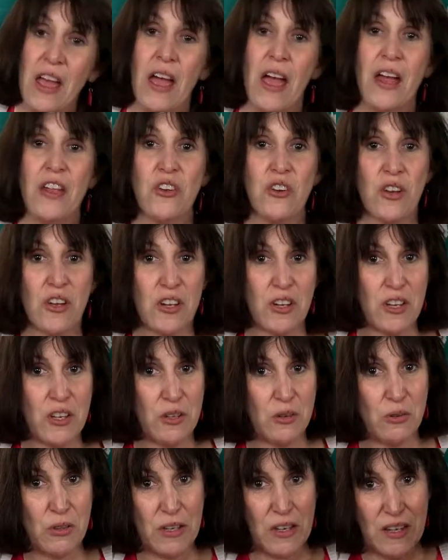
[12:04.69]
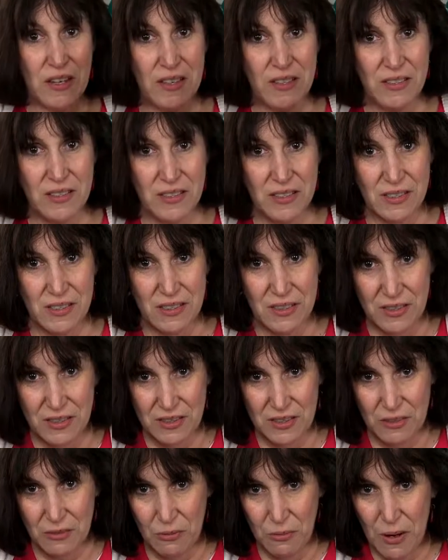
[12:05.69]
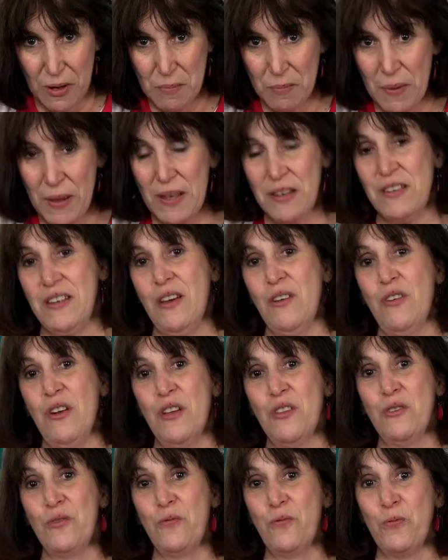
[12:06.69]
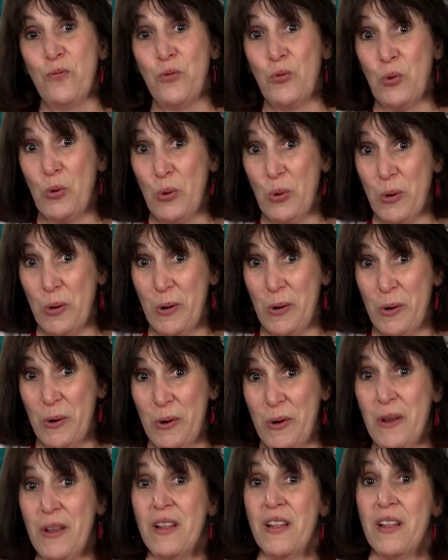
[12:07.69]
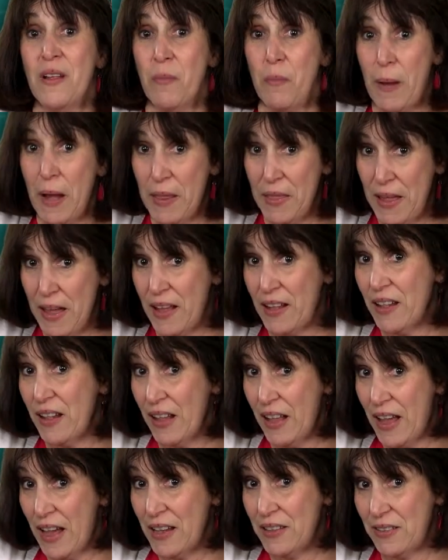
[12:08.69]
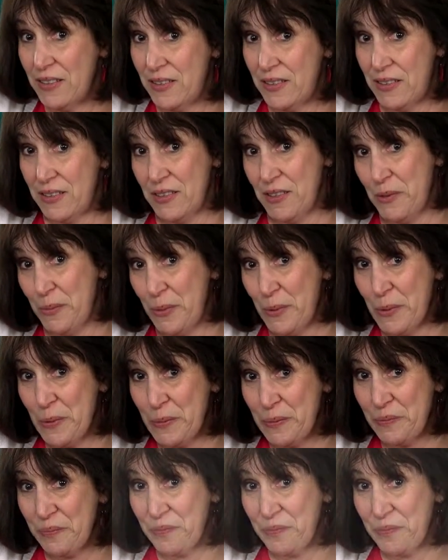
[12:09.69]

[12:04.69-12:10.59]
And you can cue the kids to sit right back down on the floor by that last syllable.